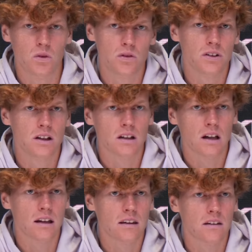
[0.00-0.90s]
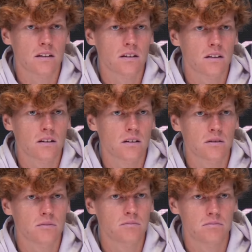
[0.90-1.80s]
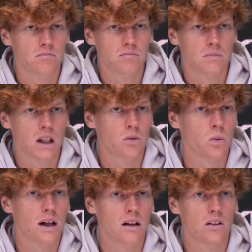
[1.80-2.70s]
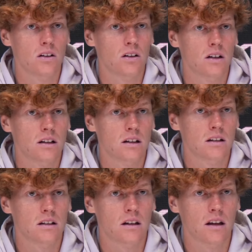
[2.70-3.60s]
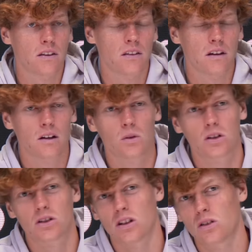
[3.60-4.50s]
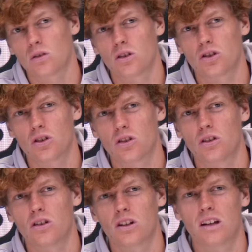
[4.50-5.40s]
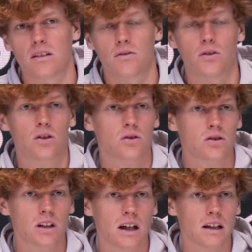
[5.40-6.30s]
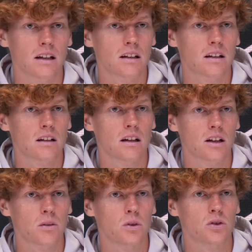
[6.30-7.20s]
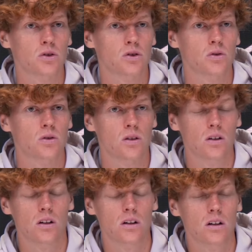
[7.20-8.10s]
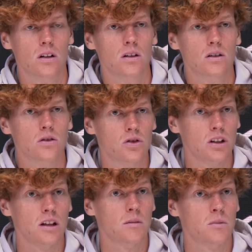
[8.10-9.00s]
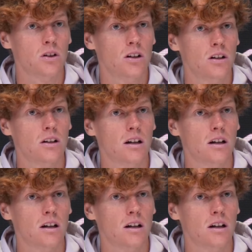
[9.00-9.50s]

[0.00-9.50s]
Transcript: moving that that well, no, and then I think he was not also not that focused like we used to see him, no.